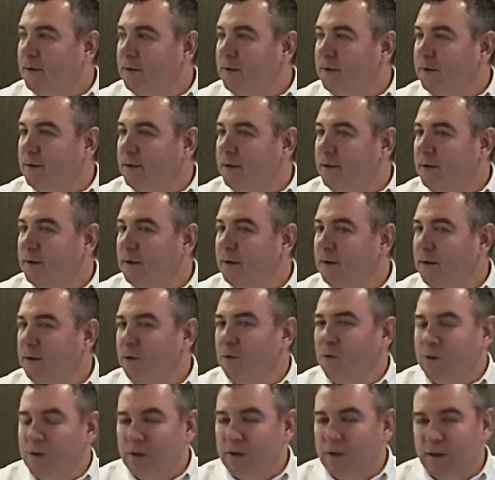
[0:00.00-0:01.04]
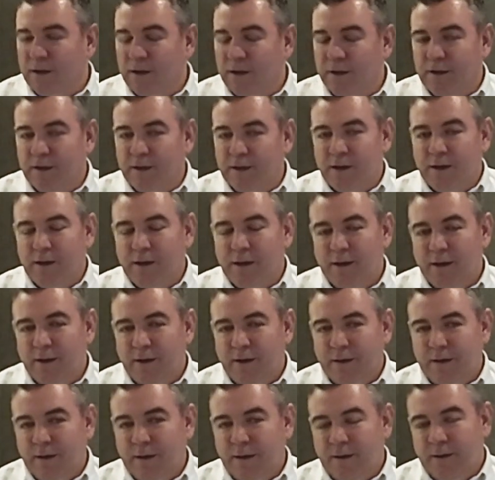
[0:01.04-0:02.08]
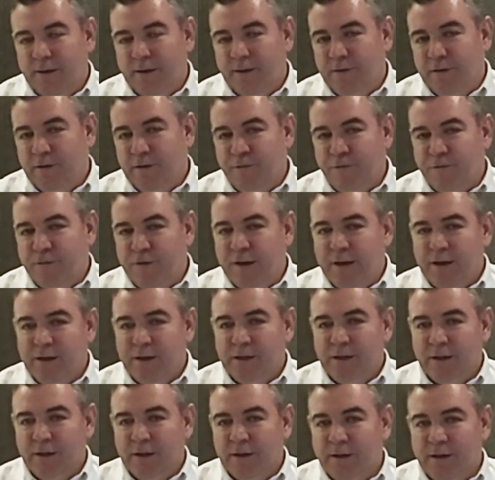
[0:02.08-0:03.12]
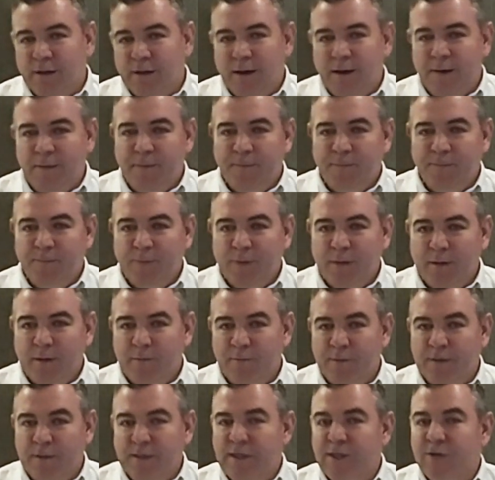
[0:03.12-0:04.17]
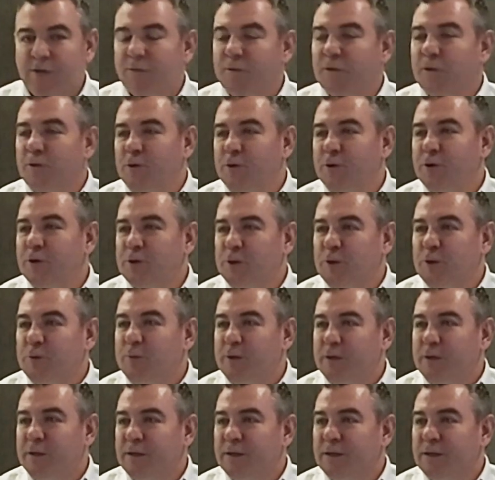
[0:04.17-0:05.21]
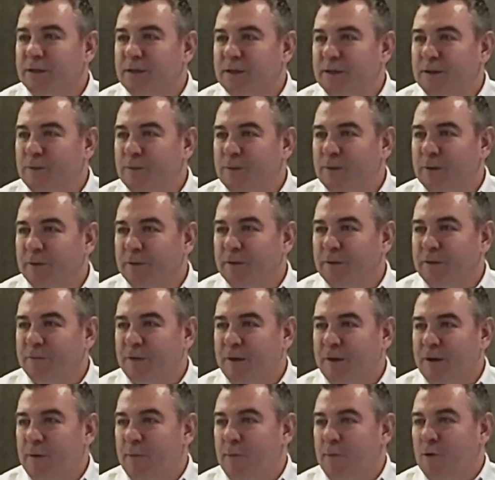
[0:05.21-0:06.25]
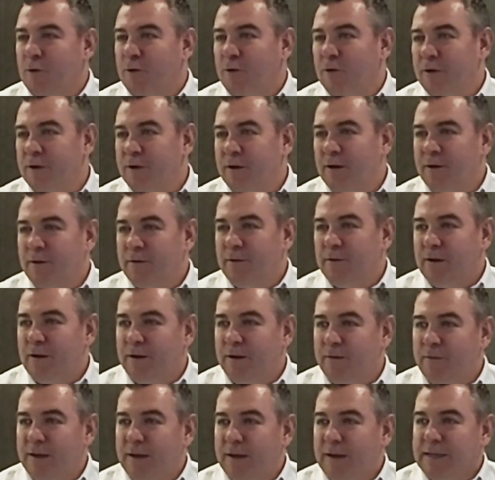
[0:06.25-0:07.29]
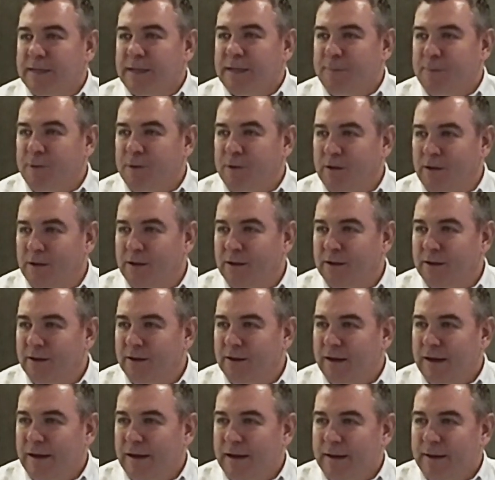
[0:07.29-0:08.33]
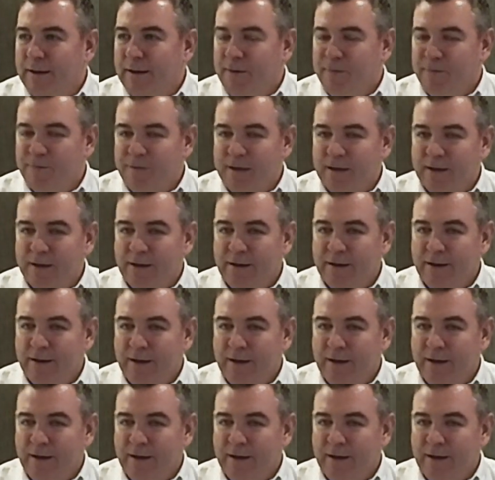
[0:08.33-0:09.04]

Yeah. And the phrase that business for good is good business. You and the Firing Group are a real example of that.